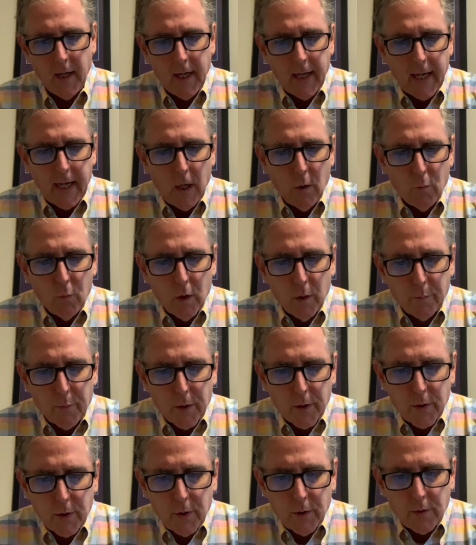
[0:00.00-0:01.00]
It will
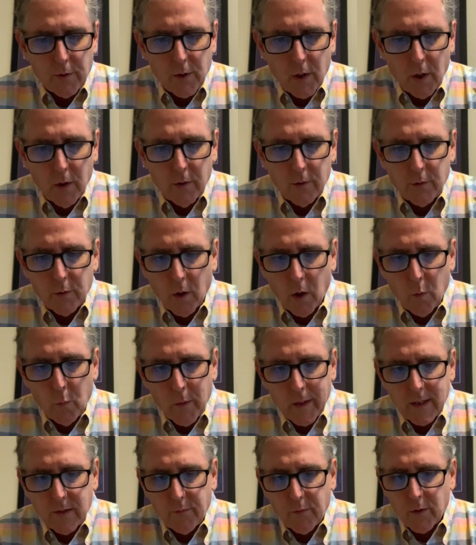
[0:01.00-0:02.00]
produce those who are
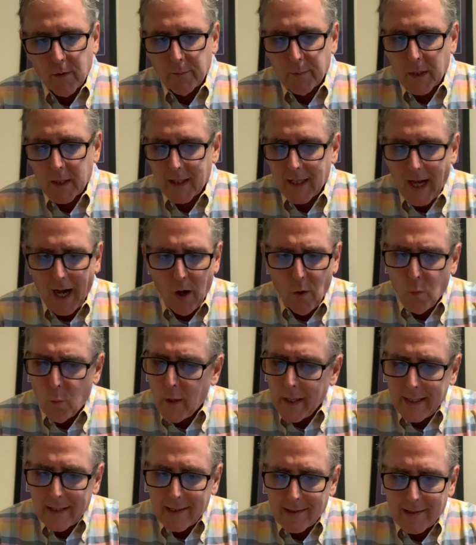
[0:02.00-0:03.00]
wistful but not
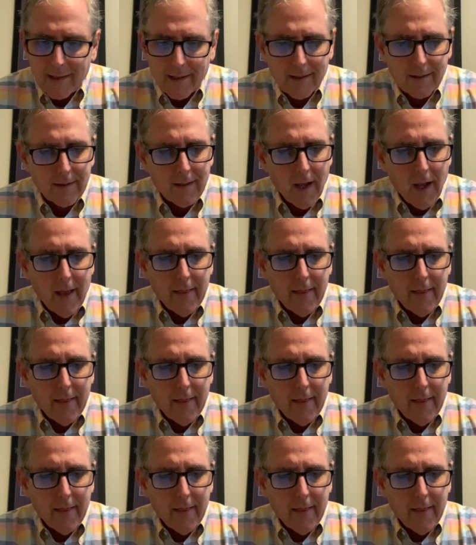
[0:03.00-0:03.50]
witnesses.